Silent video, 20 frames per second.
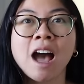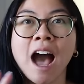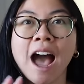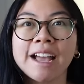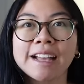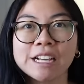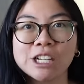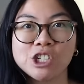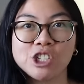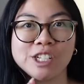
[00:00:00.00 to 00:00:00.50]

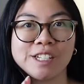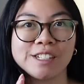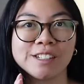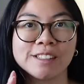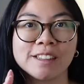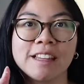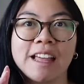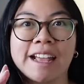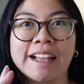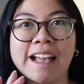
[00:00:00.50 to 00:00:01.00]
I guess she
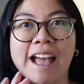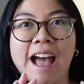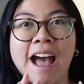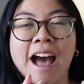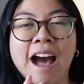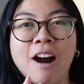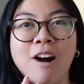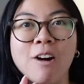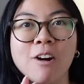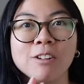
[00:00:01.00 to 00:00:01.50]
didn't like
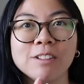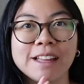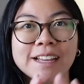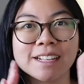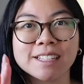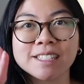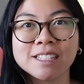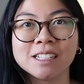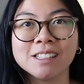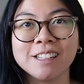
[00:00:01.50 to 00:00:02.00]
how
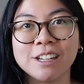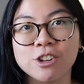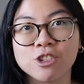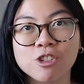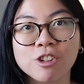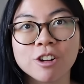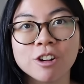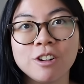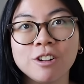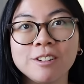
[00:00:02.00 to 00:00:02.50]
like
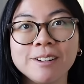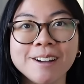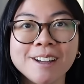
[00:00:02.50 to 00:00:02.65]
cylindrical